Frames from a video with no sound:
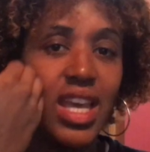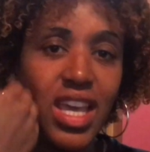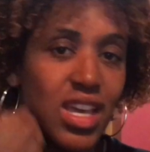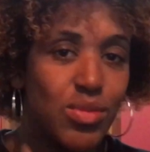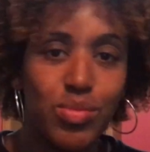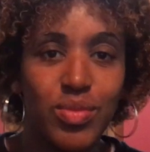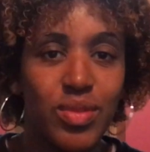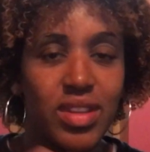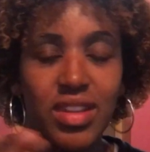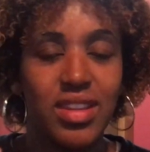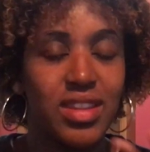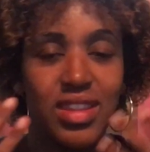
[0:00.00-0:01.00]

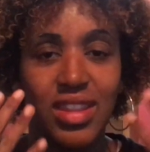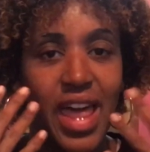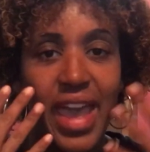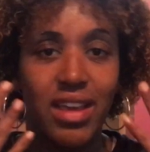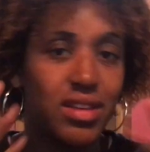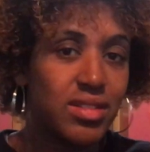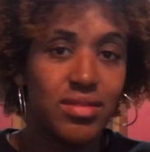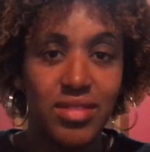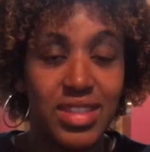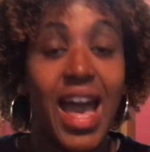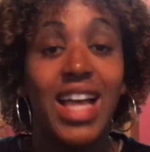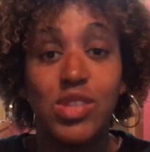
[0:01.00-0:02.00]

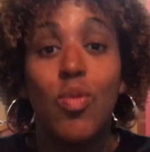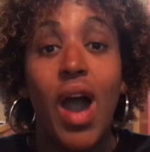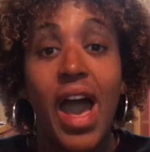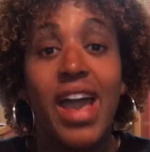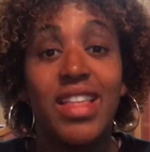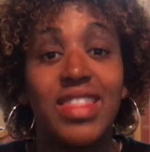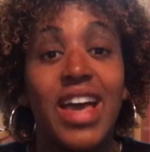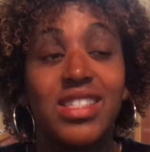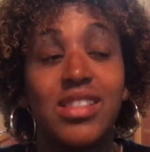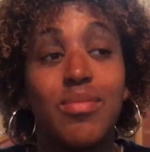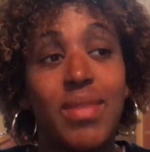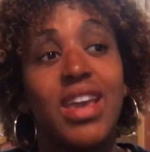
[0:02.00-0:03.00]
That's
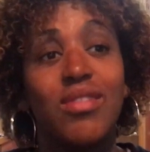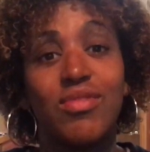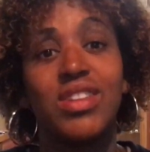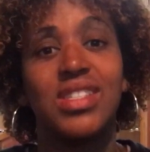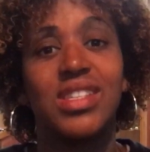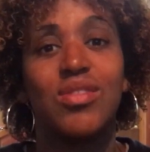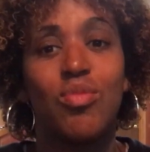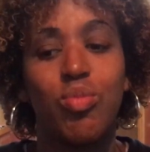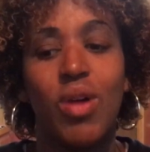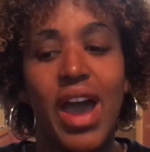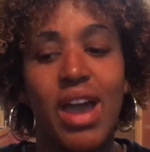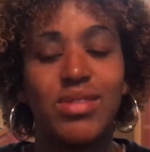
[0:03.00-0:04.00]
the main reason
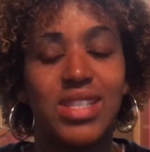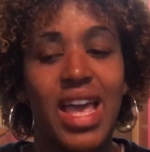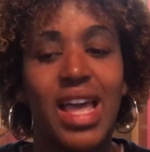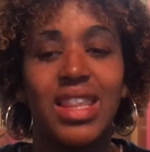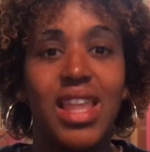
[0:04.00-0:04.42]
why I was like,